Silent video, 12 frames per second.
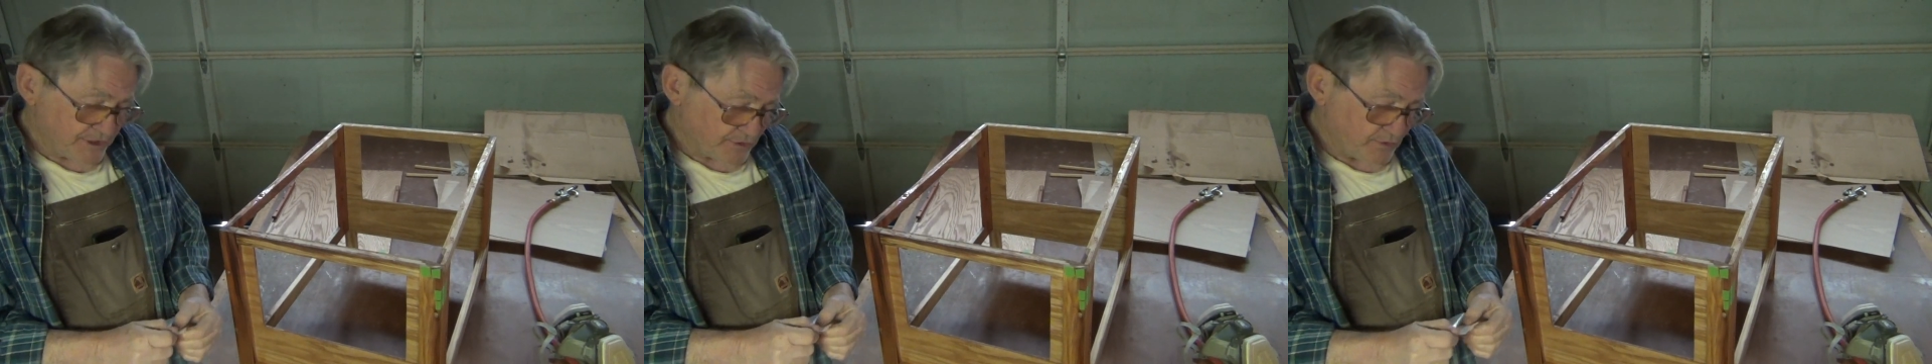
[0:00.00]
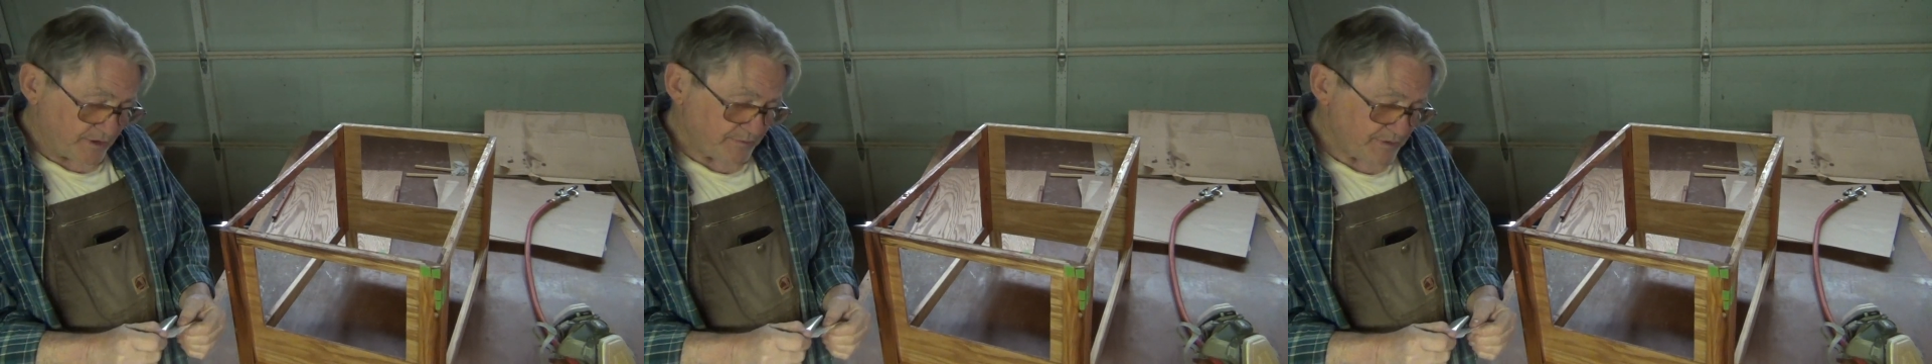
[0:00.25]

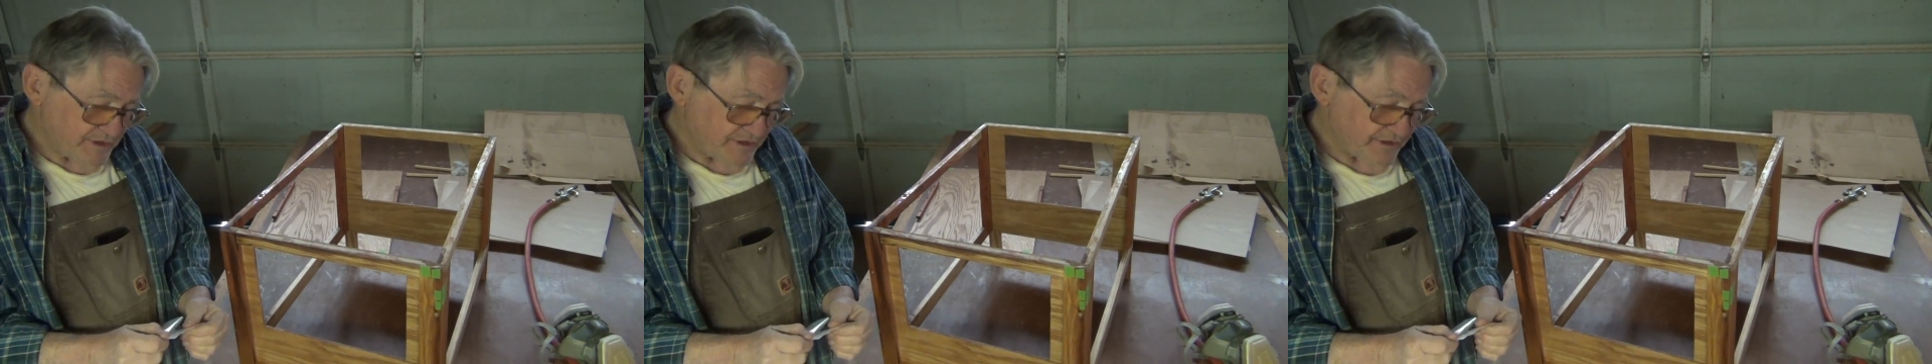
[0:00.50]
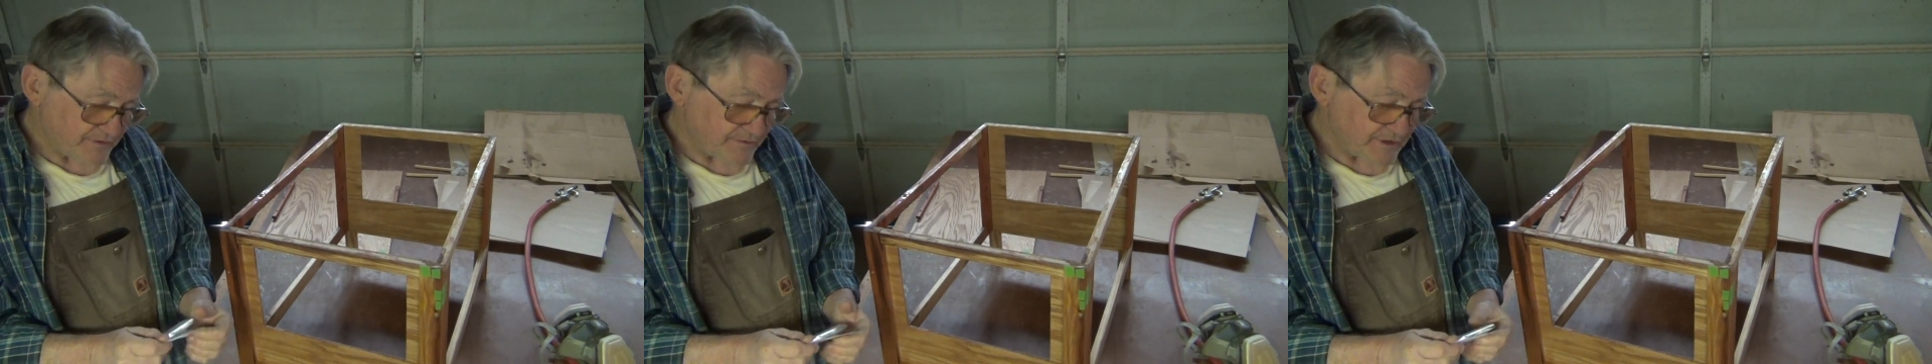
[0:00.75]
quite a bit
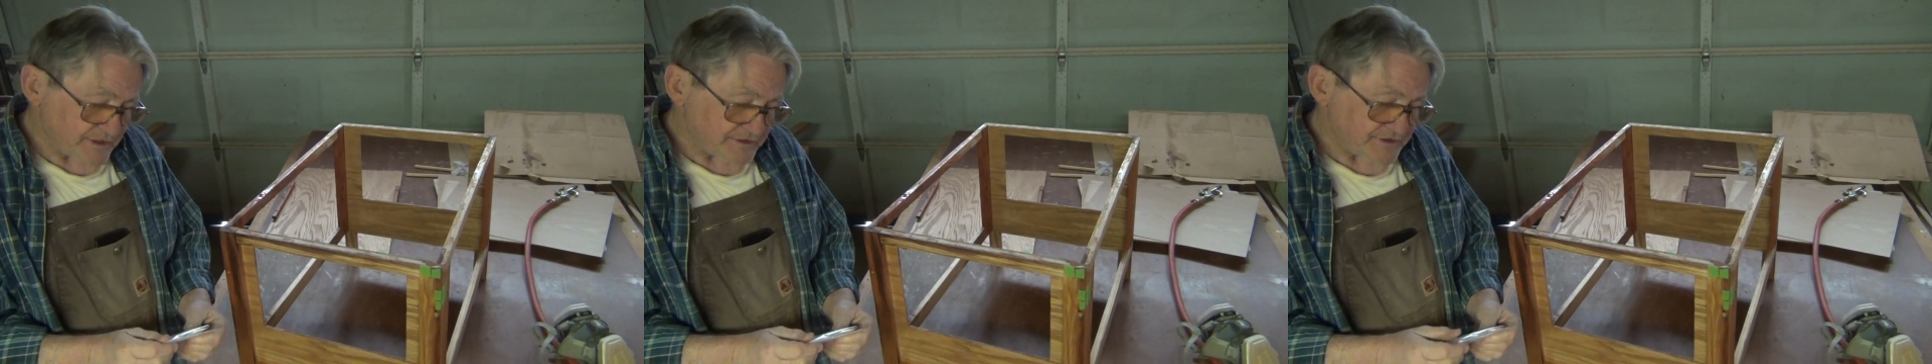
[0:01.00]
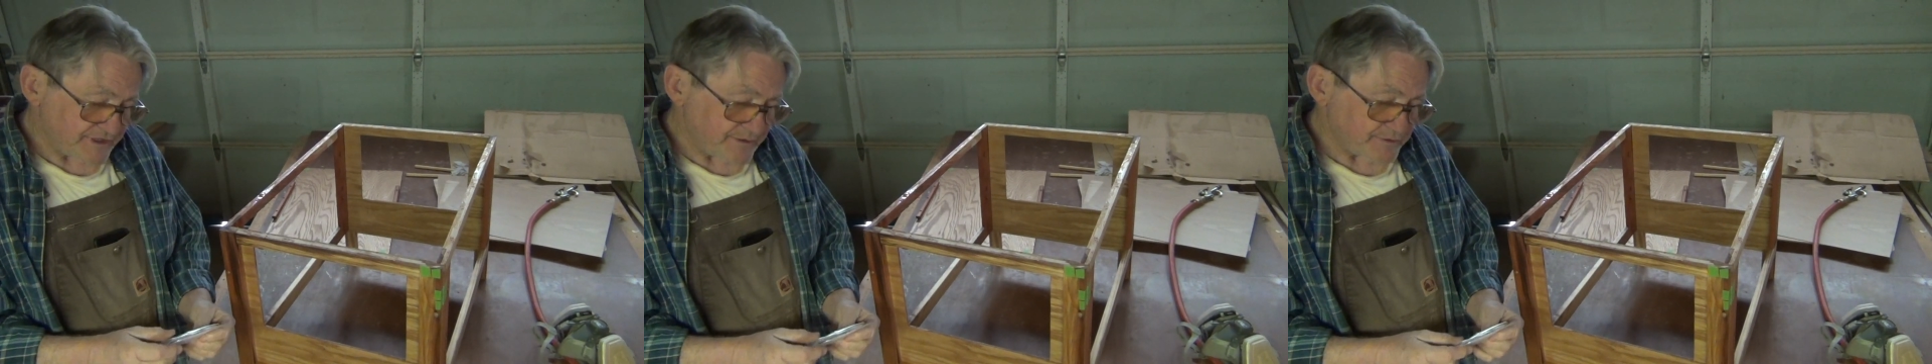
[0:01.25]
thicker than a
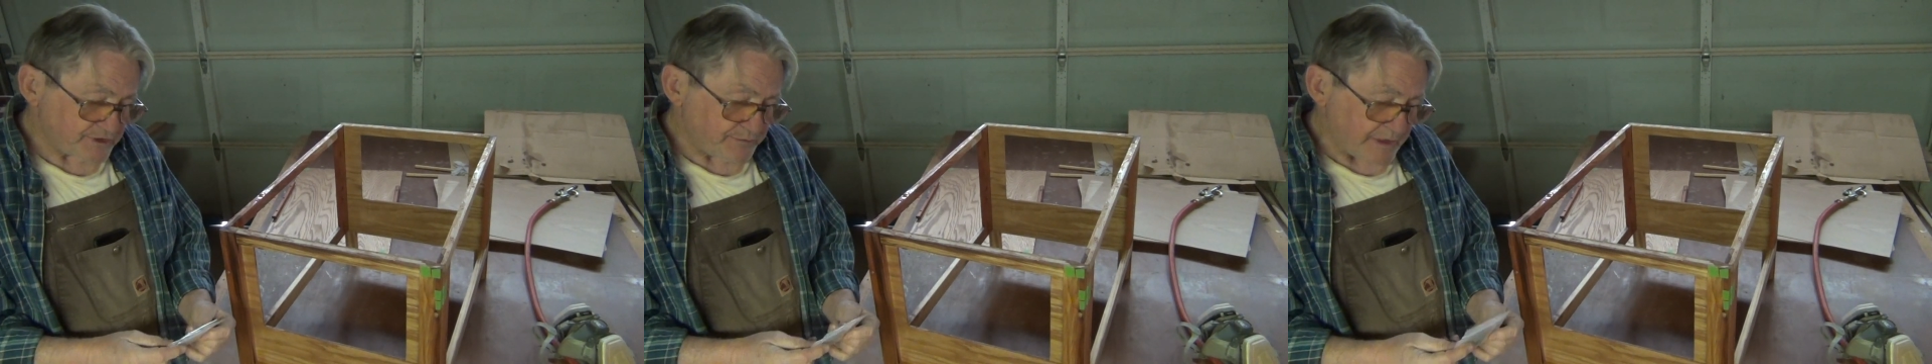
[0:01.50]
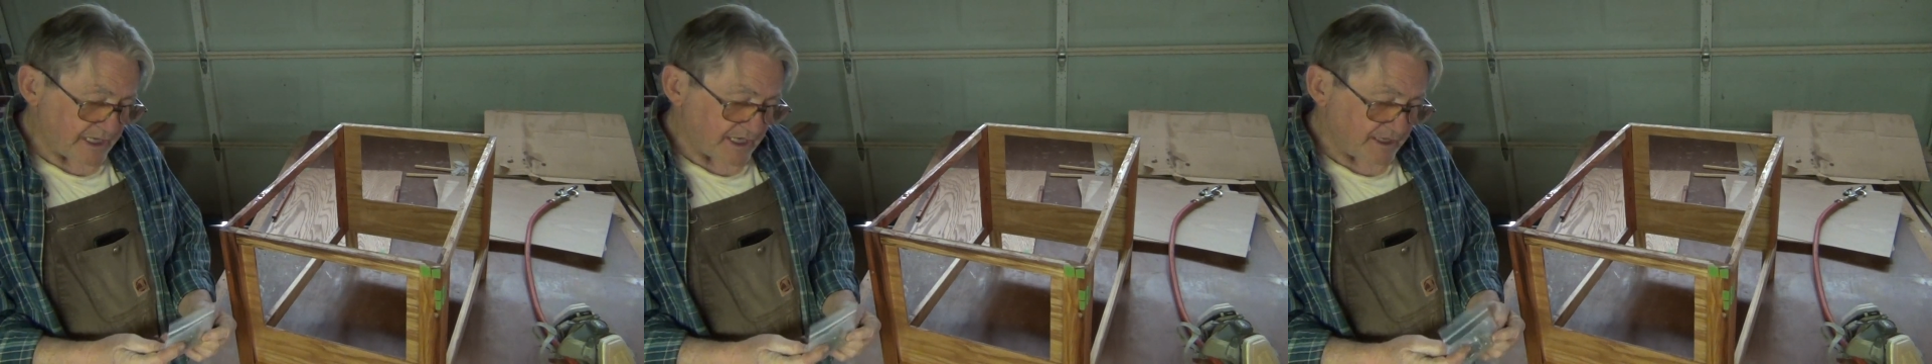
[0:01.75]
sandwich
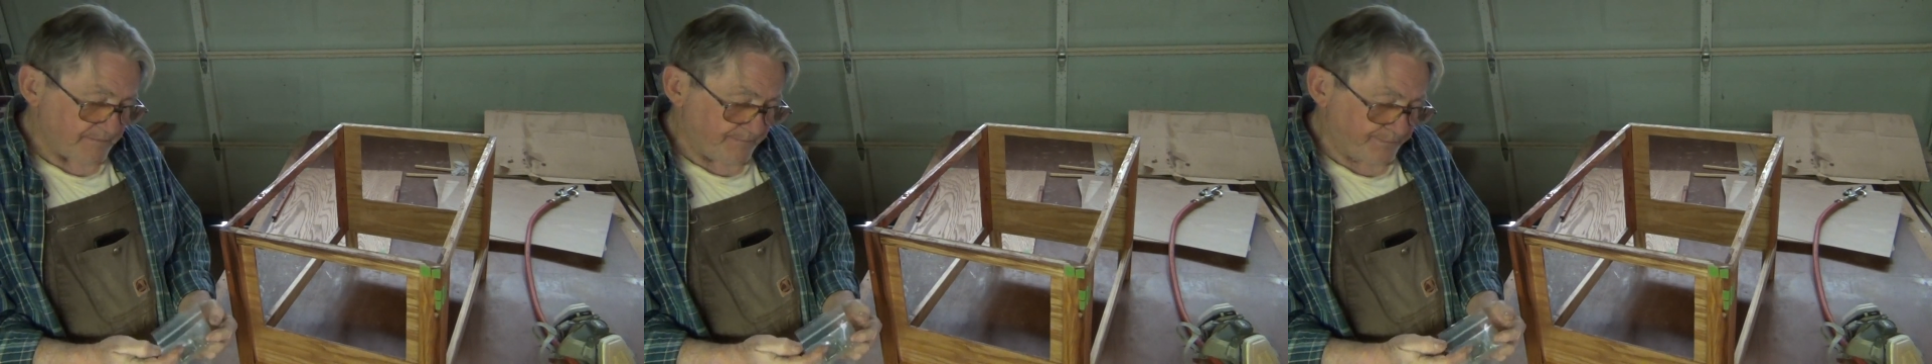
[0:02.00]
bag.